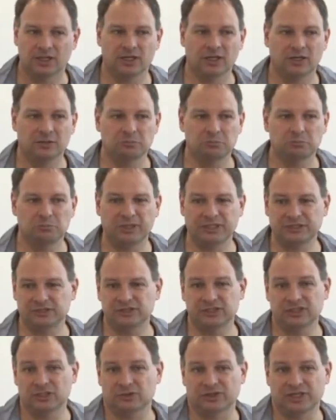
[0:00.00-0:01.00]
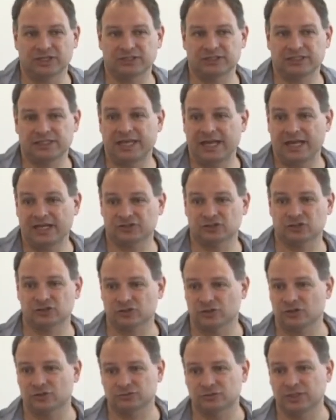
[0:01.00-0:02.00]
Um, but you know that gas
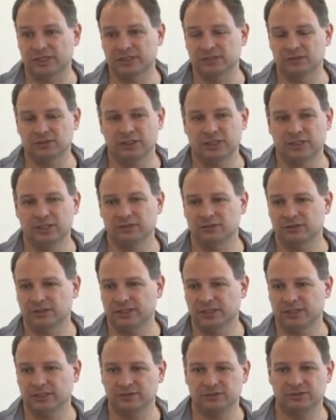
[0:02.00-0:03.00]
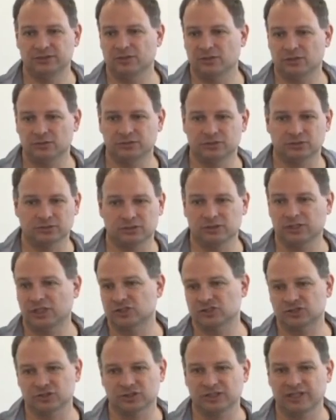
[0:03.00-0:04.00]
is on the right and and you know your
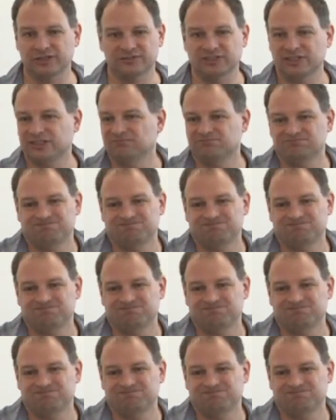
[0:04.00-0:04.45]
clutch is on the left